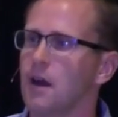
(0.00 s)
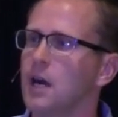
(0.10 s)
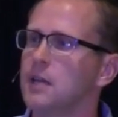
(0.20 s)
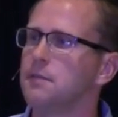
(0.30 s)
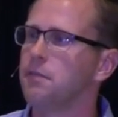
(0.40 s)

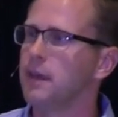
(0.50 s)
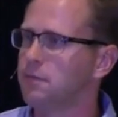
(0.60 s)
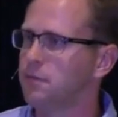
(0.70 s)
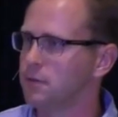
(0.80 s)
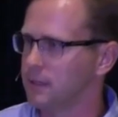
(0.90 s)

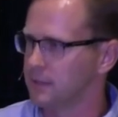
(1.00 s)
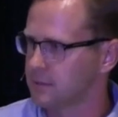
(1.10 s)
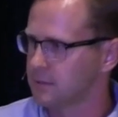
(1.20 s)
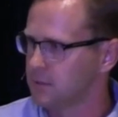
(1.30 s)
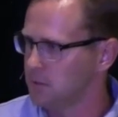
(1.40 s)

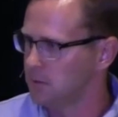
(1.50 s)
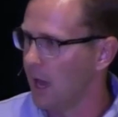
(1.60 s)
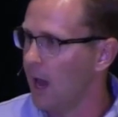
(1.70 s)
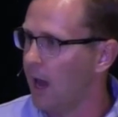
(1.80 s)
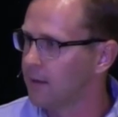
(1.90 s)
unfaithfulness to
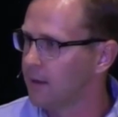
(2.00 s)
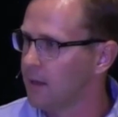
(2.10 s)
God,